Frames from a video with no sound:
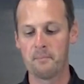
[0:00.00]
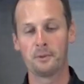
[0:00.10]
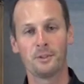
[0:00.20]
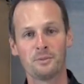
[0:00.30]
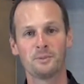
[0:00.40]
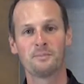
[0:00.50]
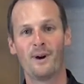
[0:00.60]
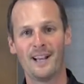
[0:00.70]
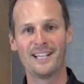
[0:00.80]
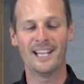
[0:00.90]
but this one's
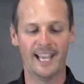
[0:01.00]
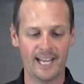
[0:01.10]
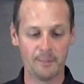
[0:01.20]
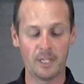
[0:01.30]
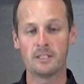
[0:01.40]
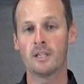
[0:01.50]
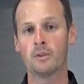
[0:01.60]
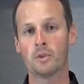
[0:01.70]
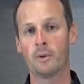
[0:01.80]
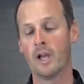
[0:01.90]
mine, and I'm going to take
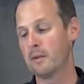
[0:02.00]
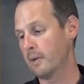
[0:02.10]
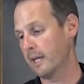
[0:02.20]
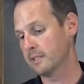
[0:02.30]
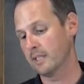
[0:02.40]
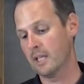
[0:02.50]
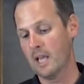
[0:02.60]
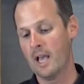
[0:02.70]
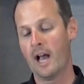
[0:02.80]
you through my unboxing.